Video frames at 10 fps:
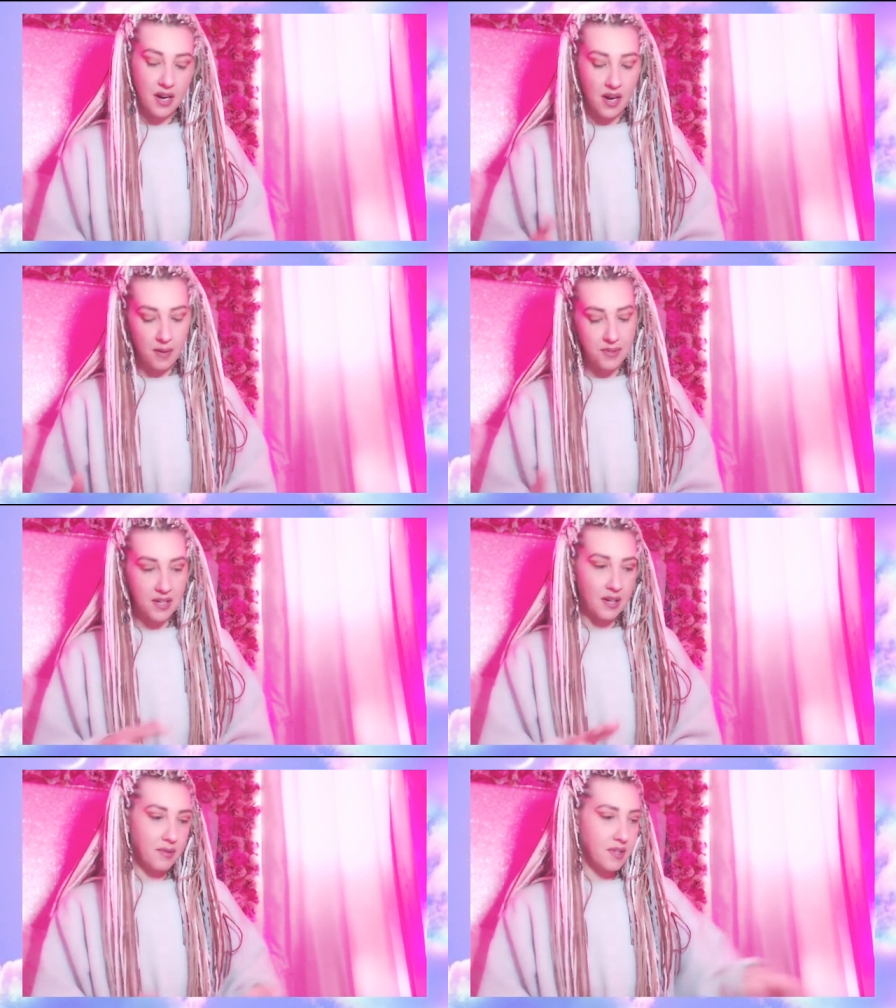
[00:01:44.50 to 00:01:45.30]

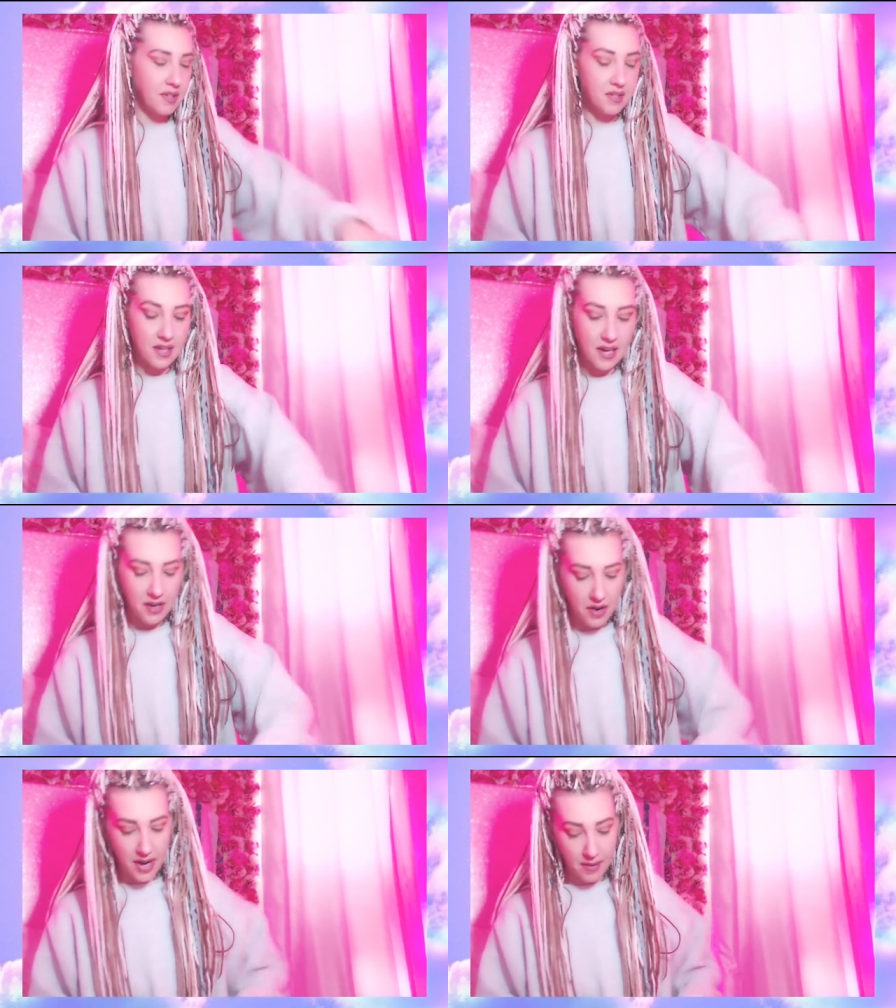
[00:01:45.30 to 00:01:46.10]
upside it was on the side.
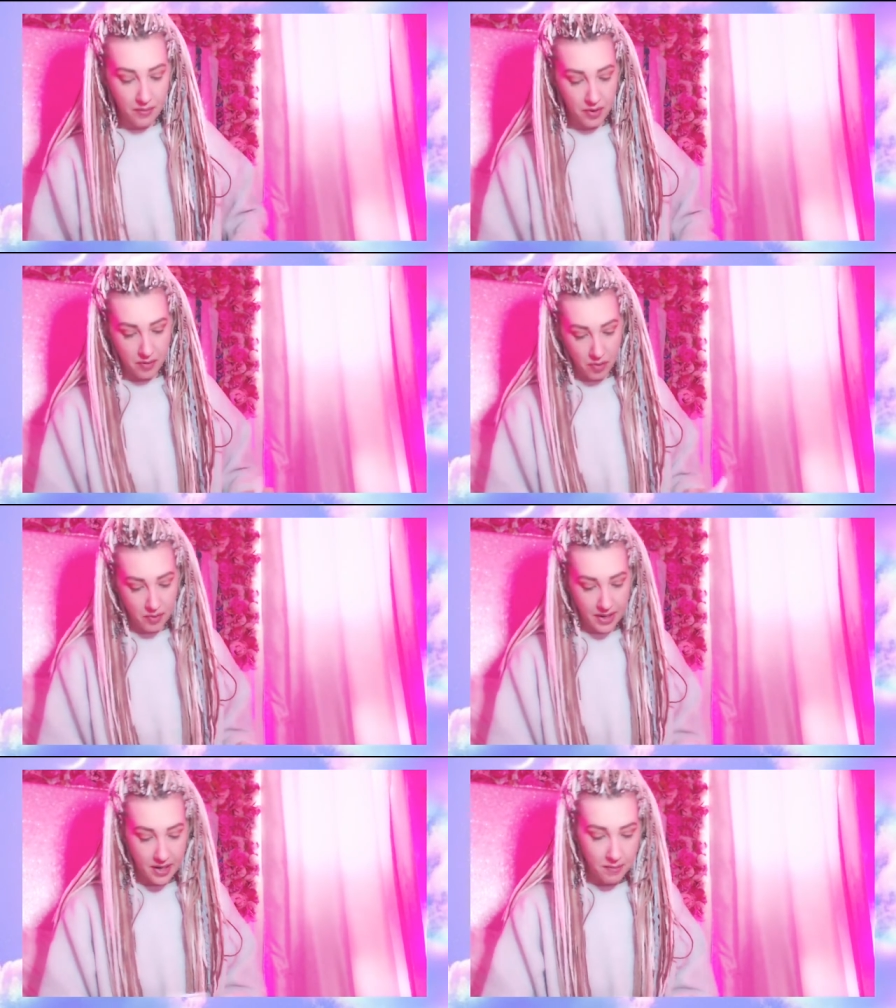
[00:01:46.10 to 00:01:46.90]
Okay, we'll, we'll
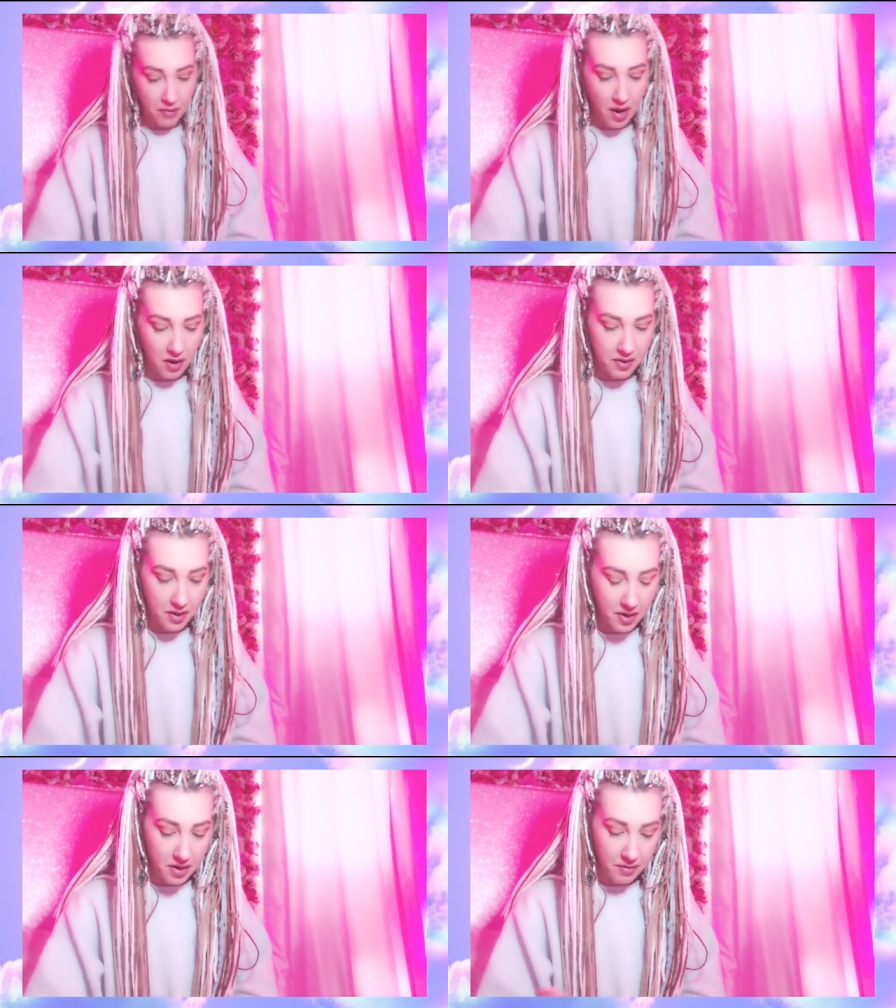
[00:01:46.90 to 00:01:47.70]
read it up,
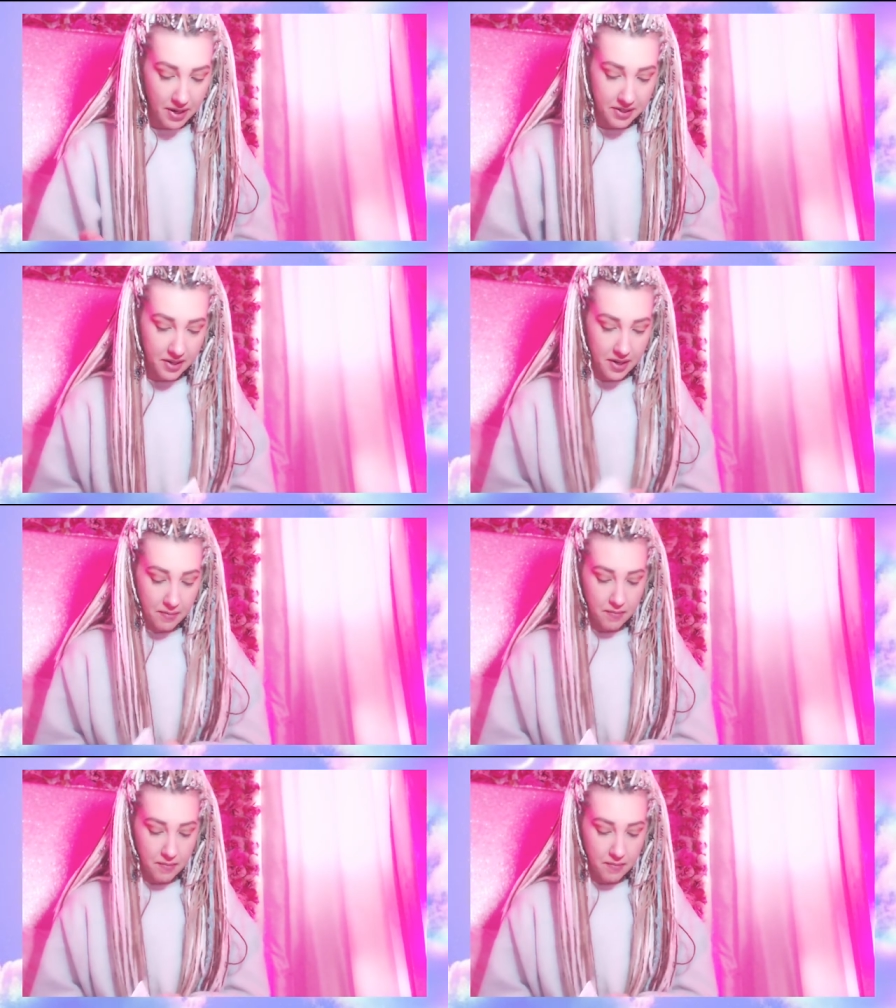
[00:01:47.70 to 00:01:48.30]
uh, right side up.